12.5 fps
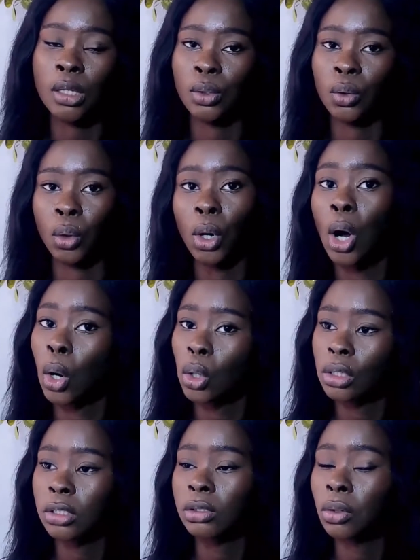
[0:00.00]
your
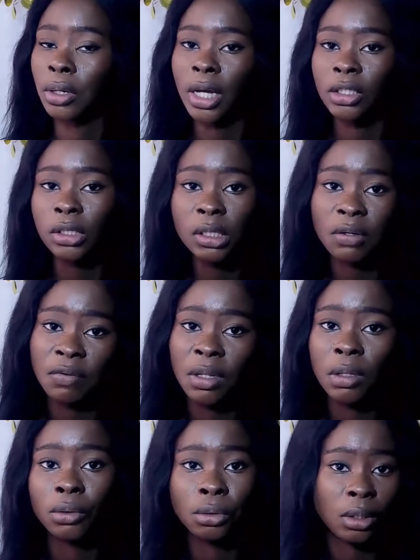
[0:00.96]
course, or you can just leave it
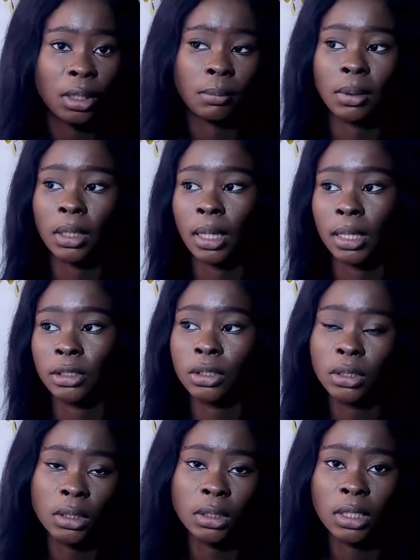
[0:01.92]
there on Udemy and
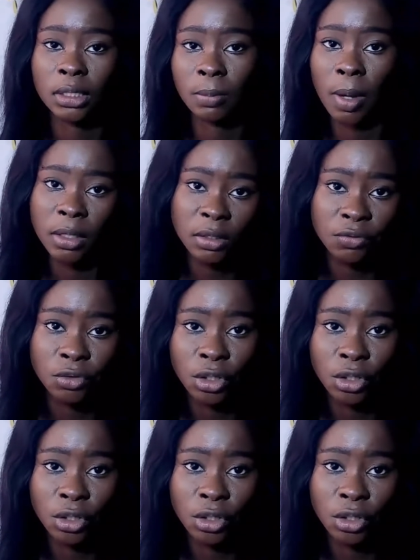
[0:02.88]
just see it as a passive